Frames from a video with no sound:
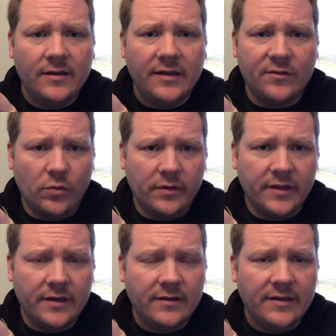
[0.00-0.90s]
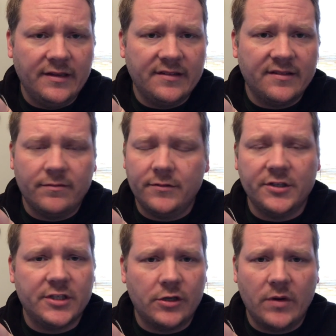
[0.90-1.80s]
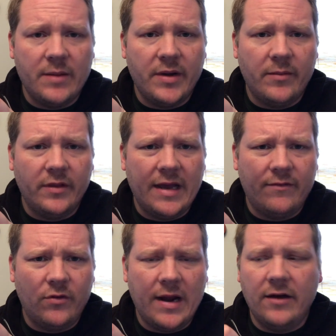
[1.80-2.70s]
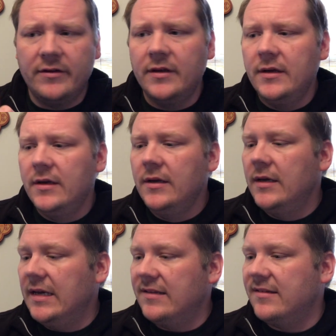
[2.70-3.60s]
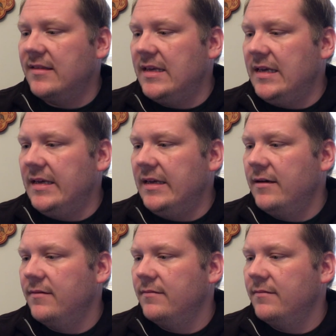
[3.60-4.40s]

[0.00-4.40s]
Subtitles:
It's worth it. It's just a great Bible to have around. It's the